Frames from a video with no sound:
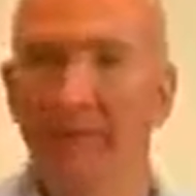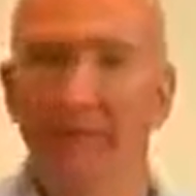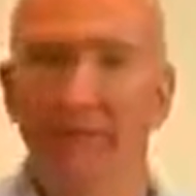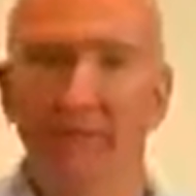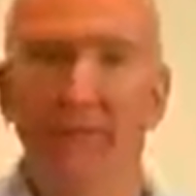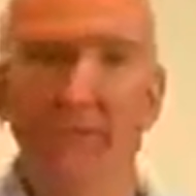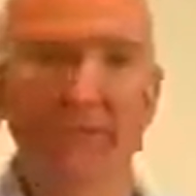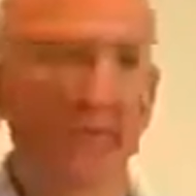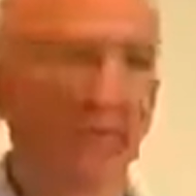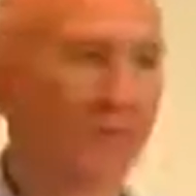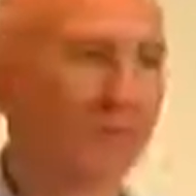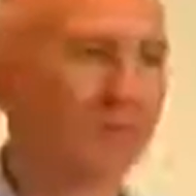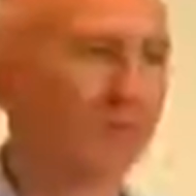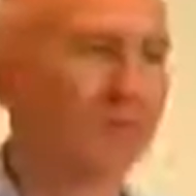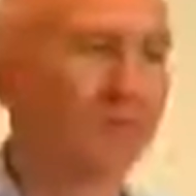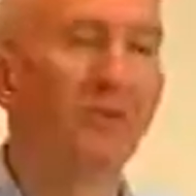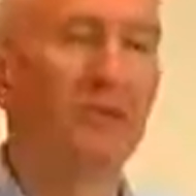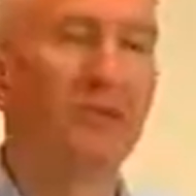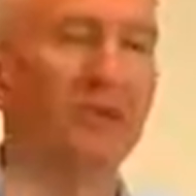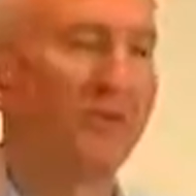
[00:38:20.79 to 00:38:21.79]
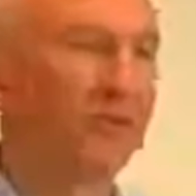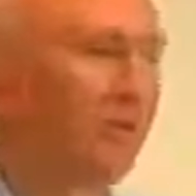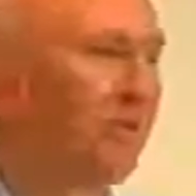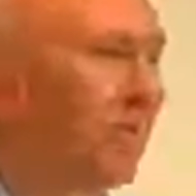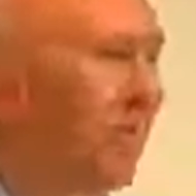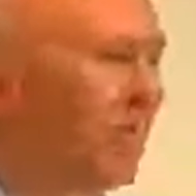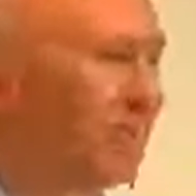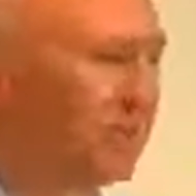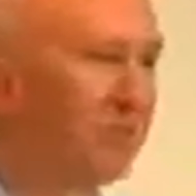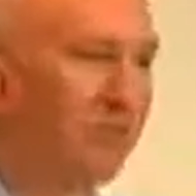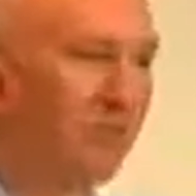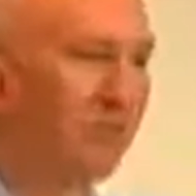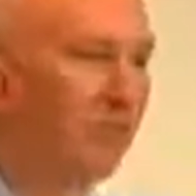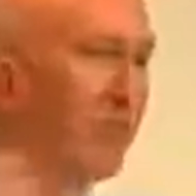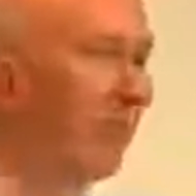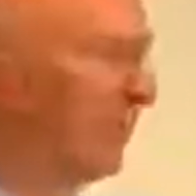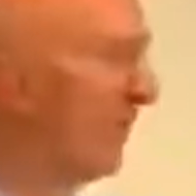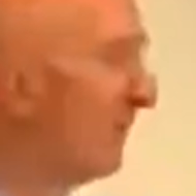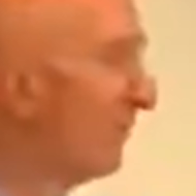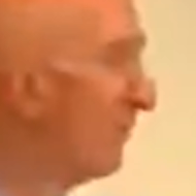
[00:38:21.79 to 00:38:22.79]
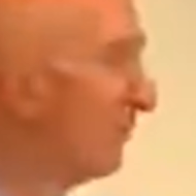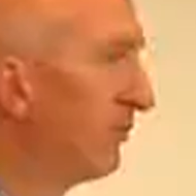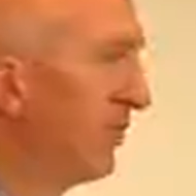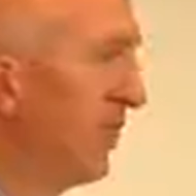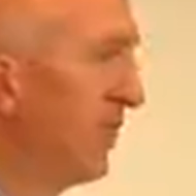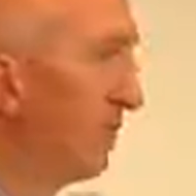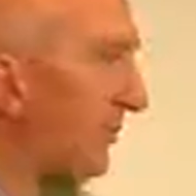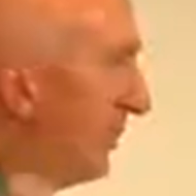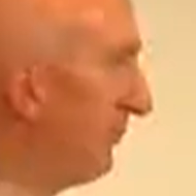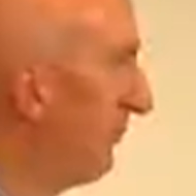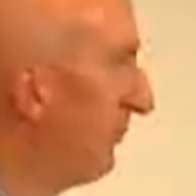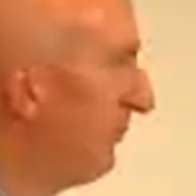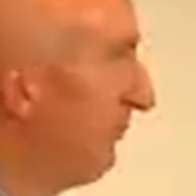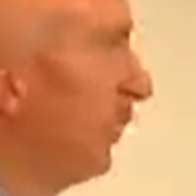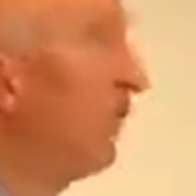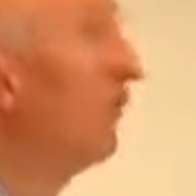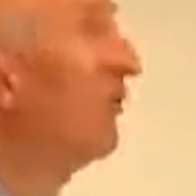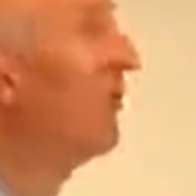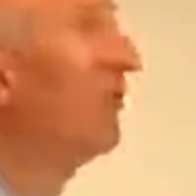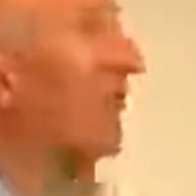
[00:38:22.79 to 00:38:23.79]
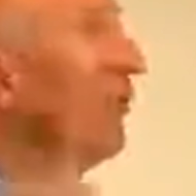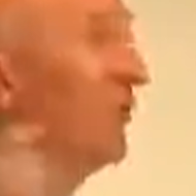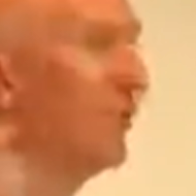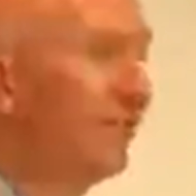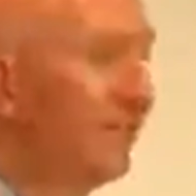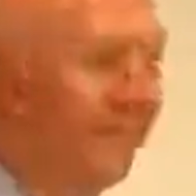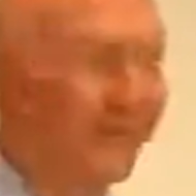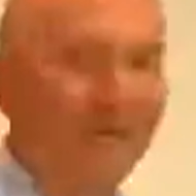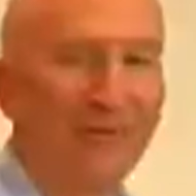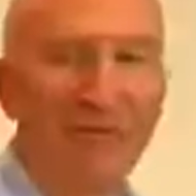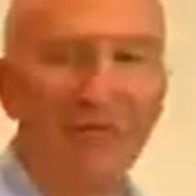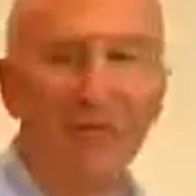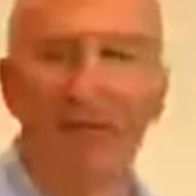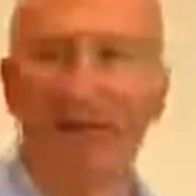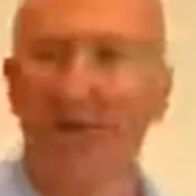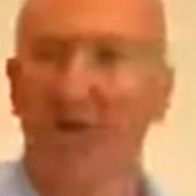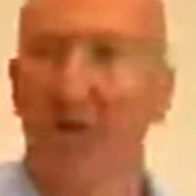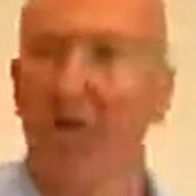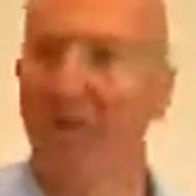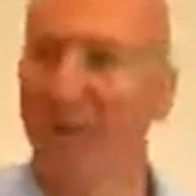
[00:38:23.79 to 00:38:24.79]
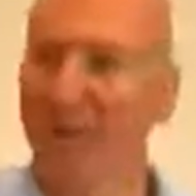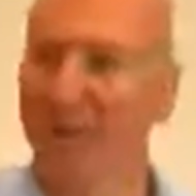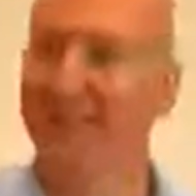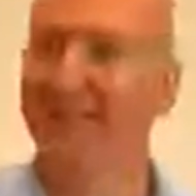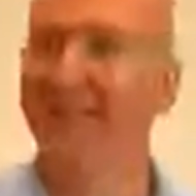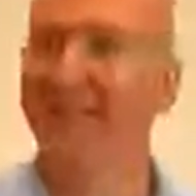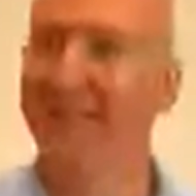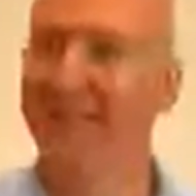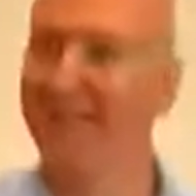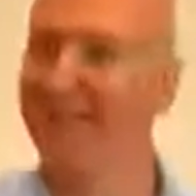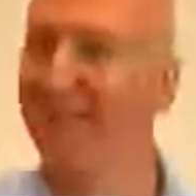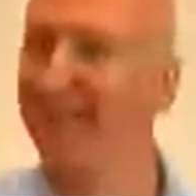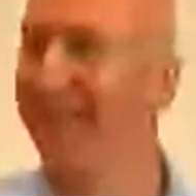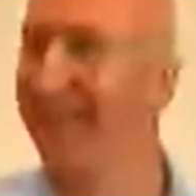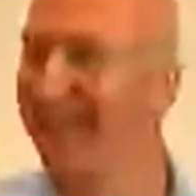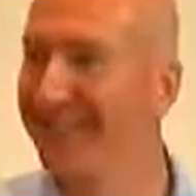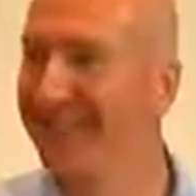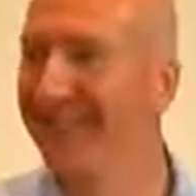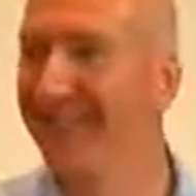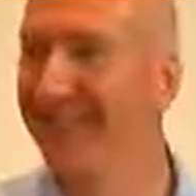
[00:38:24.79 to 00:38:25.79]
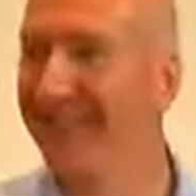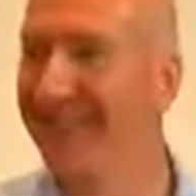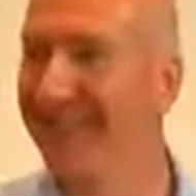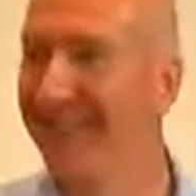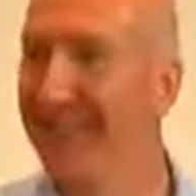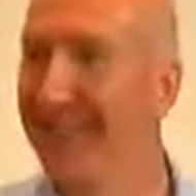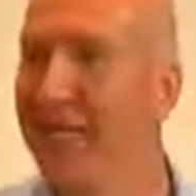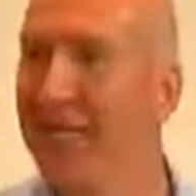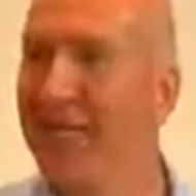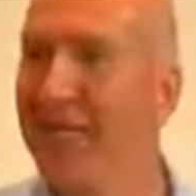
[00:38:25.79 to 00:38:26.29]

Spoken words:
So donor acknowledgement letters probably, hopefully, is being run on almost a daily basis.